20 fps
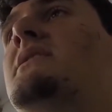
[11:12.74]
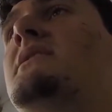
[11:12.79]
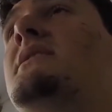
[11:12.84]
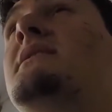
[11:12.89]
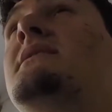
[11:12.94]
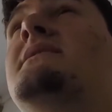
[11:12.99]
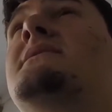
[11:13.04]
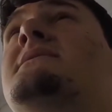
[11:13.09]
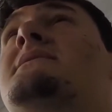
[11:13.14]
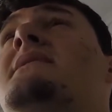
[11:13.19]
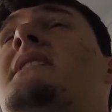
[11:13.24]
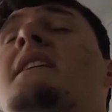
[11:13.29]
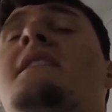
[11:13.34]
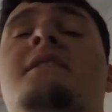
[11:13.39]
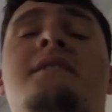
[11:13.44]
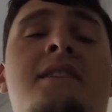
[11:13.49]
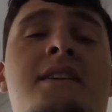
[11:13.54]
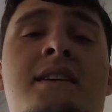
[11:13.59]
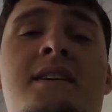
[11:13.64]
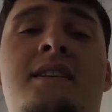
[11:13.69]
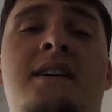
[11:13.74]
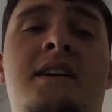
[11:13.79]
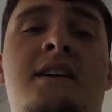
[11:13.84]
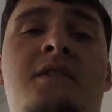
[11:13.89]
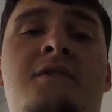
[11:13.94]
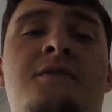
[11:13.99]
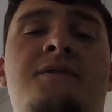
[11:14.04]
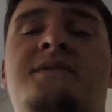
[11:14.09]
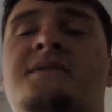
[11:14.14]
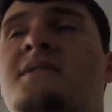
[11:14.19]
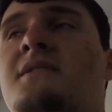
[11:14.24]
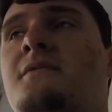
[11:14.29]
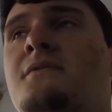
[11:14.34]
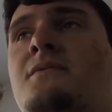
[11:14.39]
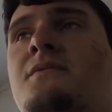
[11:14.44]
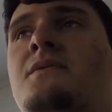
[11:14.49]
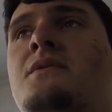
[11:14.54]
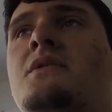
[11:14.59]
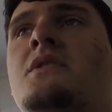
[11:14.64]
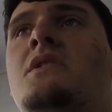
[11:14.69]
It is Saturday now, so
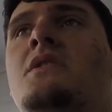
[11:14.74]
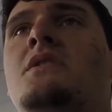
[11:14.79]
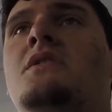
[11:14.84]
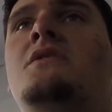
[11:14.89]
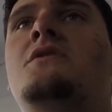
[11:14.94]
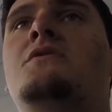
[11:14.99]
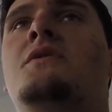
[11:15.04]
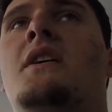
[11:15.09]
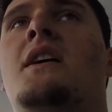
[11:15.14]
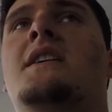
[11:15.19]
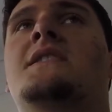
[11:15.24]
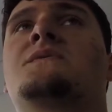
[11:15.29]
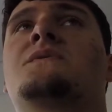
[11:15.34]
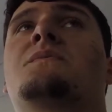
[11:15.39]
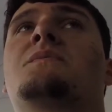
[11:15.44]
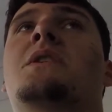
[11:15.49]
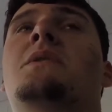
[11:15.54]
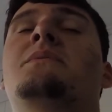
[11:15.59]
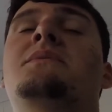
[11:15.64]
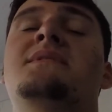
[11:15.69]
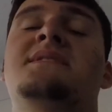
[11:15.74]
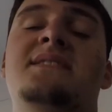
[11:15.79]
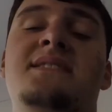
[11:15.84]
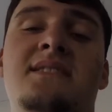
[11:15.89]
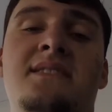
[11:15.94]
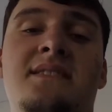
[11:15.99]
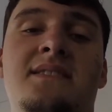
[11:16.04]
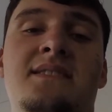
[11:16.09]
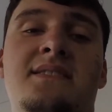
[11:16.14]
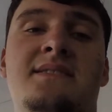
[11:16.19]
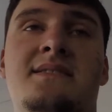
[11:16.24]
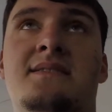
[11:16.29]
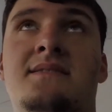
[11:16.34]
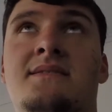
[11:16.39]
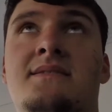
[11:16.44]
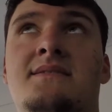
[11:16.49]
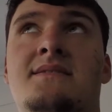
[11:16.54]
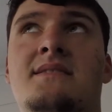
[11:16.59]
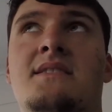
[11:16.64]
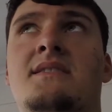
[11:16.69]
you guys will probably see this
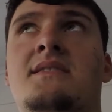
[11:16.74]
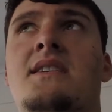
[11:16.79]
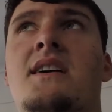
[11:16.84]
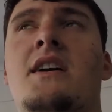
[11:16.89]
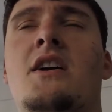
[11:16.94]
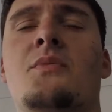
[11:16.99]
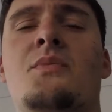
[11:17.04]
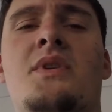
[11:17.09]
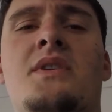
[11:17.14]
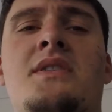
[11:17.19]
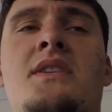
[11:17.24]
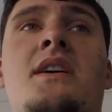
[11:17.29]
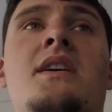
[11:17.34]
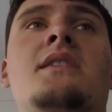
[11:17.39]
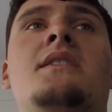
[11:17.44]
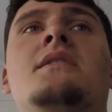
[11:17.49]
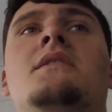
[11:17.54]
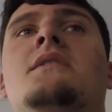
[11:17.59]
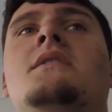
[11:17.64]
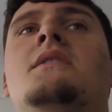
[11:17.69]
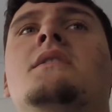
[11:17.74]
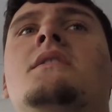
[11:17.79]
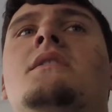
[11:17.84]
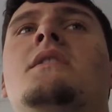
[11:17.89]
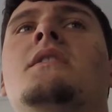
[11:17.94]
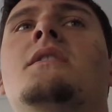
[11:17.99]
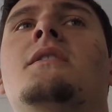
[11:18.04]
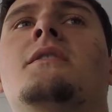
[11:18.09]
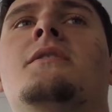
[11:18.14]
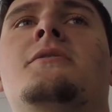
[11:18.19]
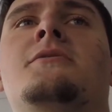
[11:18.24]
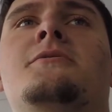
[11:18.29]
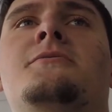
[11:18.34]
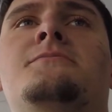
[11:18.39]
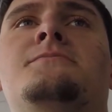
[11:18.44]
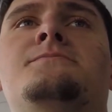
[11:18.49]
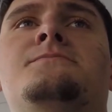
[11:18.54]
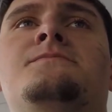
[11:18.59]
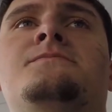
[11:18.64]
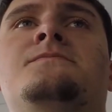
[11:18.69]
Sunday or Monday. I
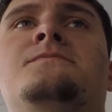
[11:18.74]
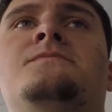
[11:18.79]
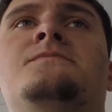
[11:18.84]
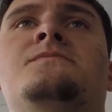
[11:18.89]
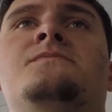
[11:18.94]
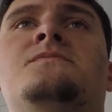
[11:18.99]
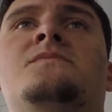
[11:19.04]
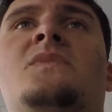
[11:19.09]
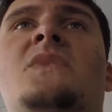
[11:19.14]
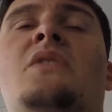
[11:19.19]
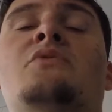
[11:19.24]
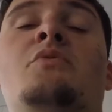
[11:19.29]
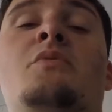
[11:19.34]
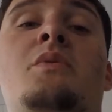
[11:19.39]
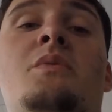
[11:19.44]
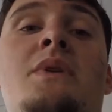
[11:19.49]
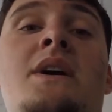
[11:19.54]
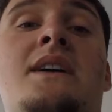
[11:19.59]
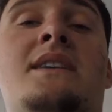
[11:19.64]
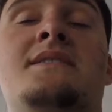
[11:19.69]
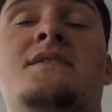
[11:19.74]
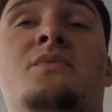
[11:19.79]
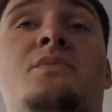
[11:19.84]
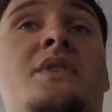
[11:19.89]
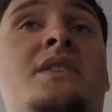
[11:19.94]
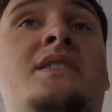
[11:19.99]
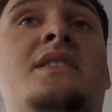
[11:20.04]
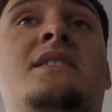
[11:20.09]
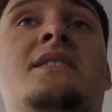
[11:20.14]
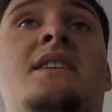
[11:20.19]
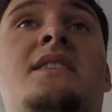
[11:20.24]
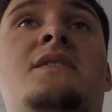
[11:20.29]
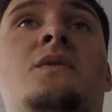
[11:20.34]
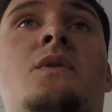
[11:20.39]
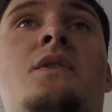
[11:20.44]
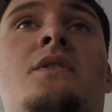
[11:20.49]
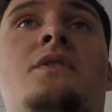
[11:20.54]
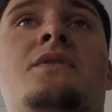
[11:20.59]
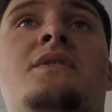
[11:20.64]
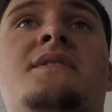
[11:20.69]
won't be back until Monday night to
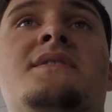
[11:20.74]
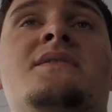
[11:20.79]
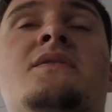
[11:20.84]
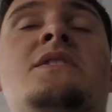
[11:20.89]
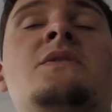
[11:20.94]
work on this. So